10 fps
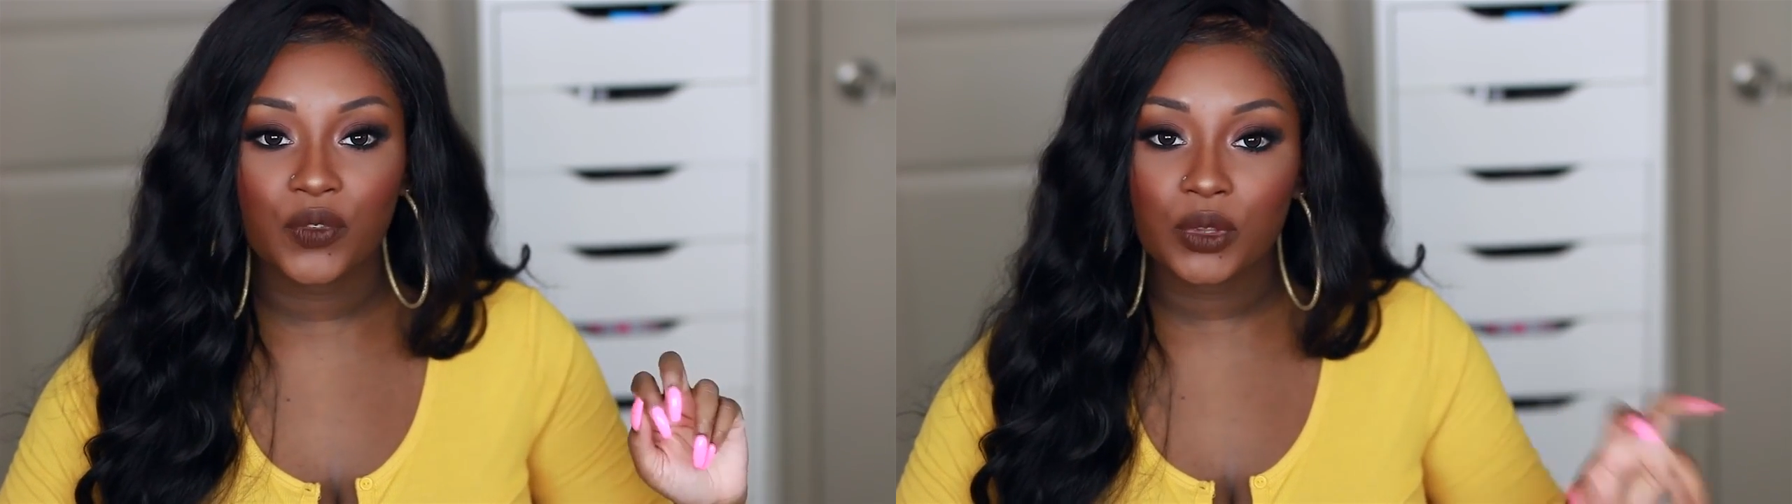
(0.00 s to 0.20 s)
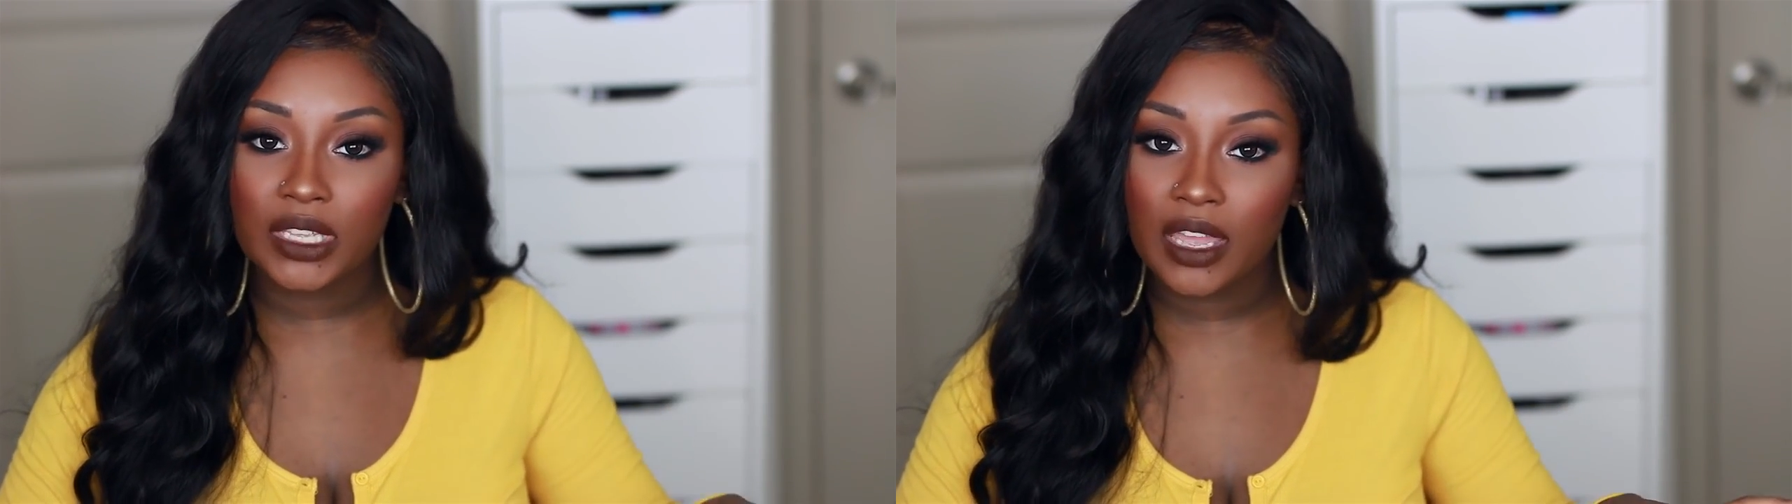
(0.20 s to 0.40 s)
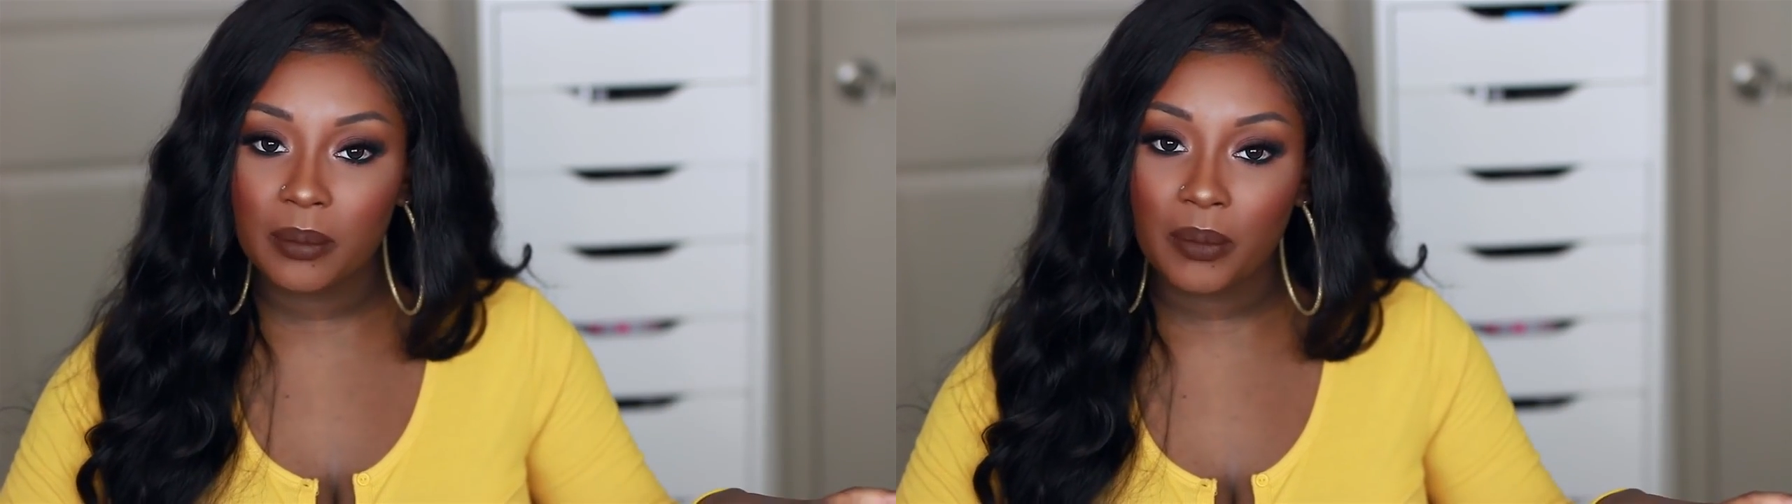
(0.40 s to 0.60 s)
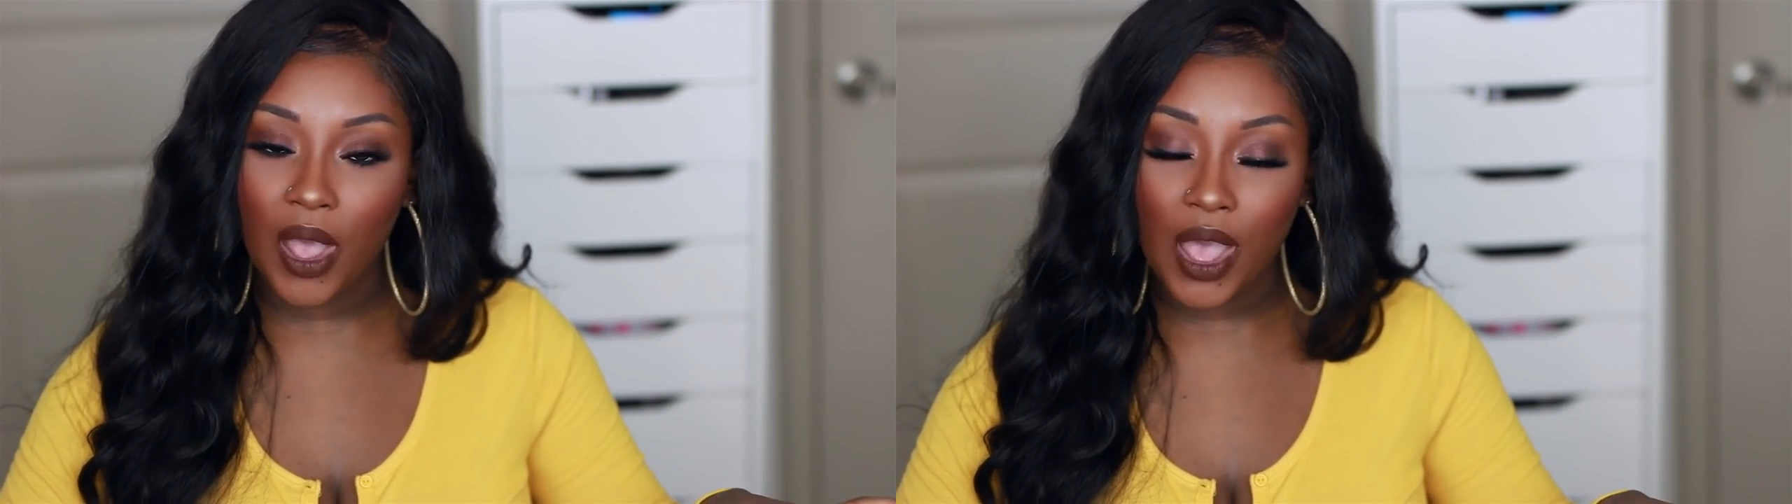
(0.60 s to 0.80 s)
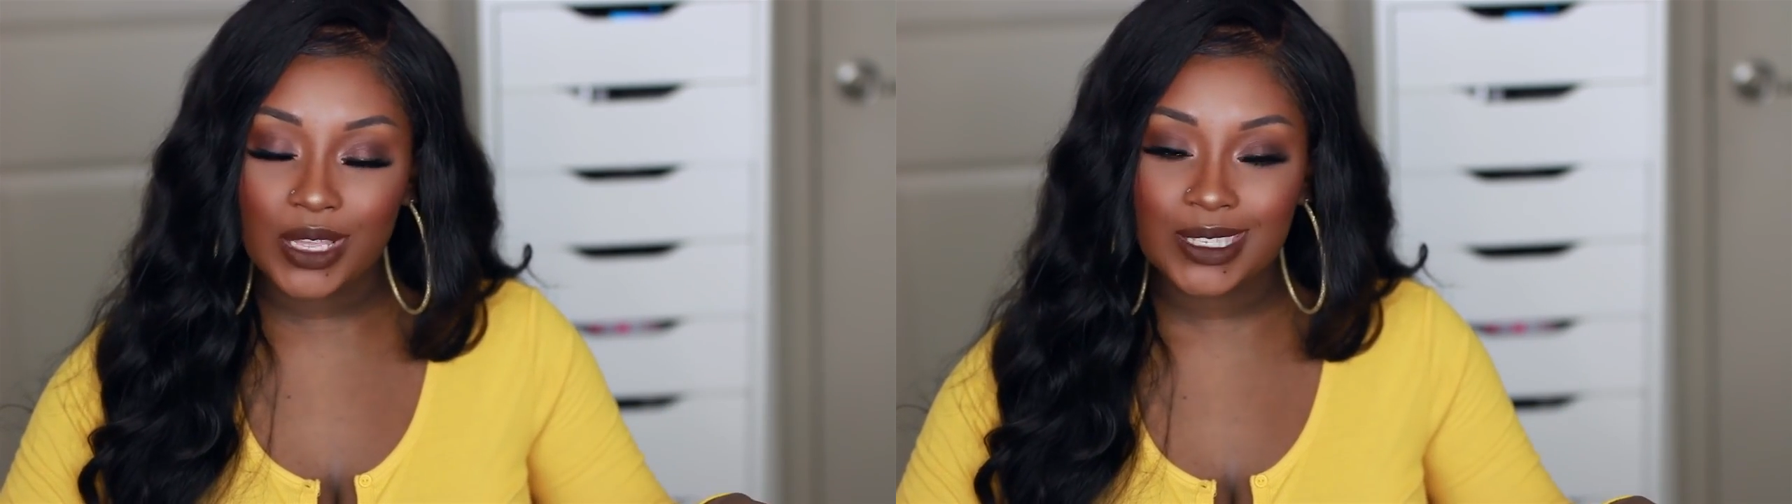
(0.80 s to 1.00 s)
fully
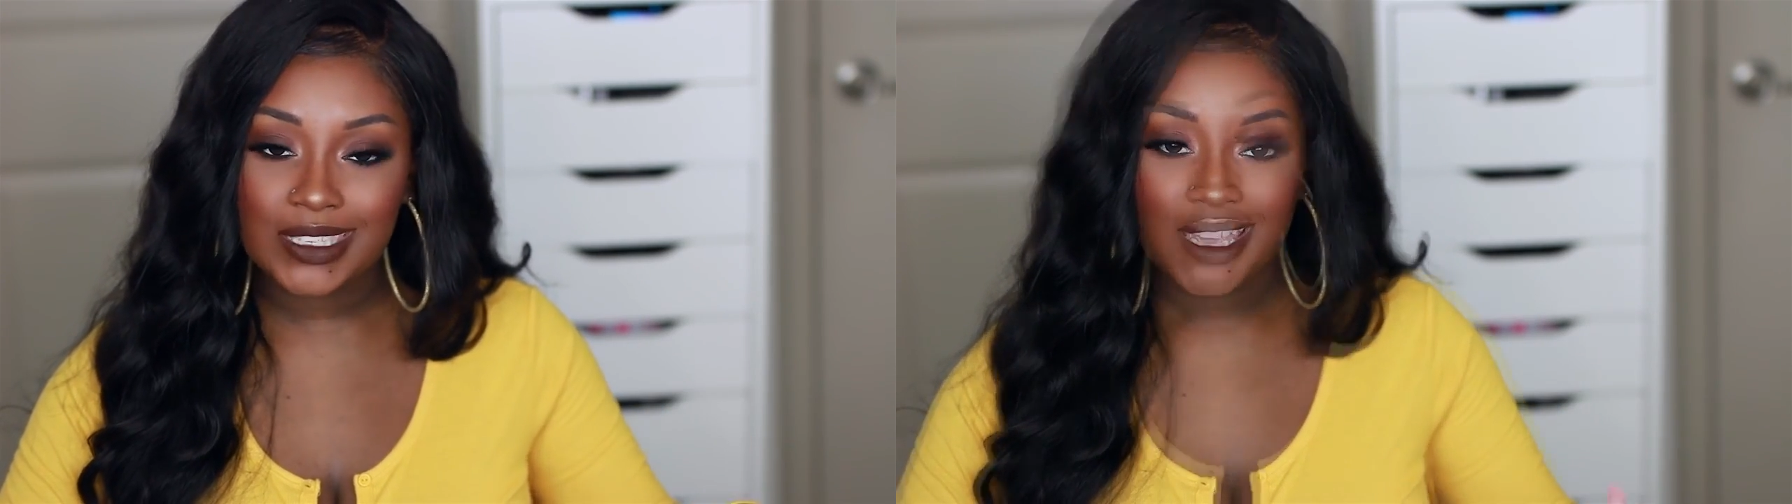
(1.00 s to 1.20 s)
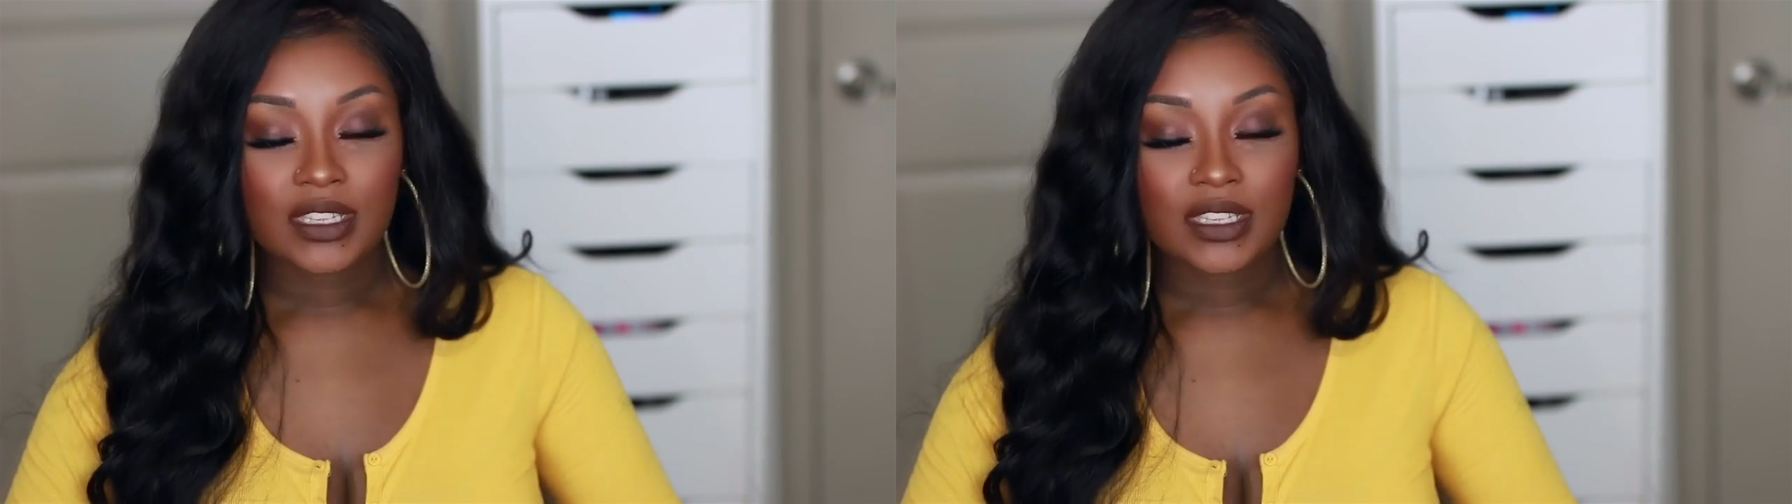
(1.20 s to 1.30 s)
unboxed